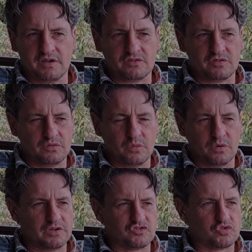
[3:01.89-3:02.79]
geared
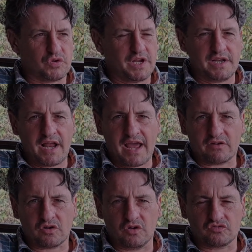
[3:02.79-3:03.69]
towards green
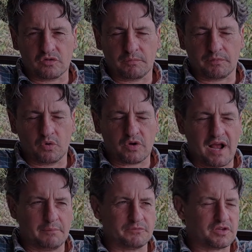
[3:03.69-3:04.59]
agricultural
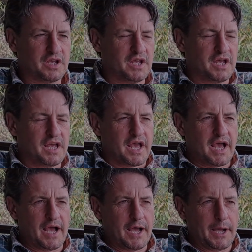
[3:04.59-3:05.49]
programs.
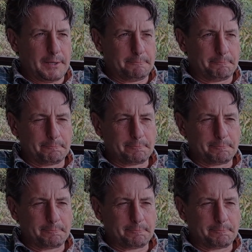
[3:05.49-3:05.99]
I